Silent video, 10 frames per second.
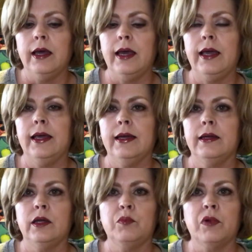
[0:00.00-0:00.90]

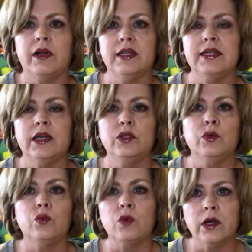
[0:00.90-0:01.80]
and it brought it down to
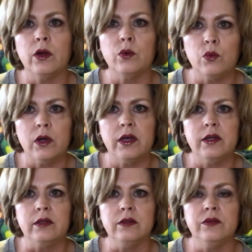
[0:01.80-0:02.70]

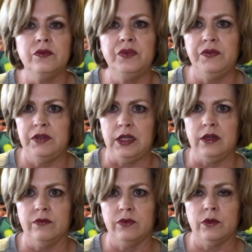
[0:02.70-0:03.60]
$101.50
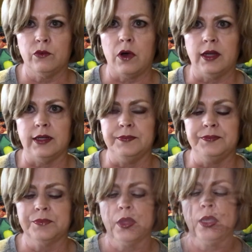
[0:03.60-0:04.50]
for the wallet.
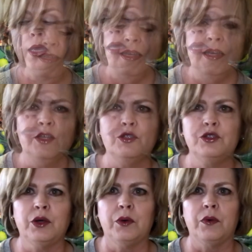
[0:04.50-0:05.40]
And
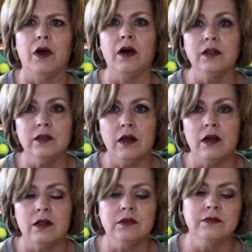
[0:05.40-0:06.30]
so all in
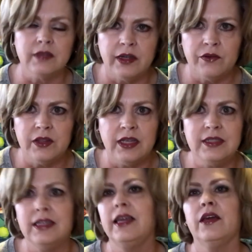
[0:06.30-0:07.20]
all, everything
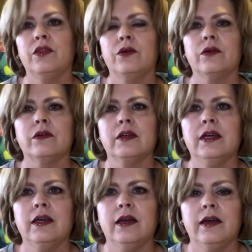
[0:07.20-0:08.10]
together
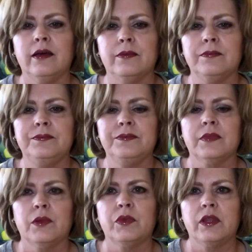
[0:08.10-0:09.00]

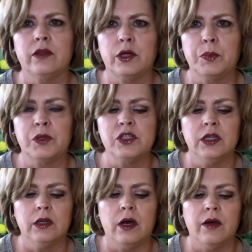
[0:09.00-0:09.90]
with the
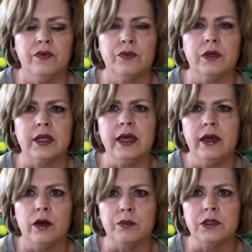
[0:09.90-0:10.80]
30% off really
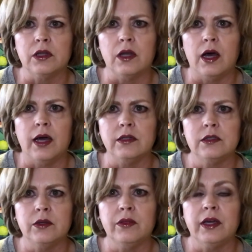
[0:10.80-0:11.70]
helped a lot.
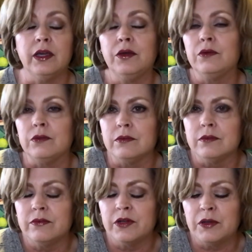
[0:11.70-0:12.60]
So thank you
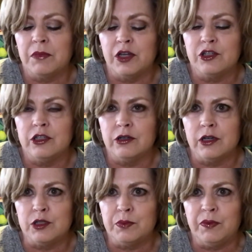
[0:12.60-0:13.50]
very much, dear
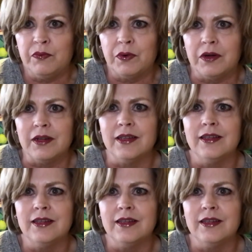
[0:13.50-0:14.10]
husband, for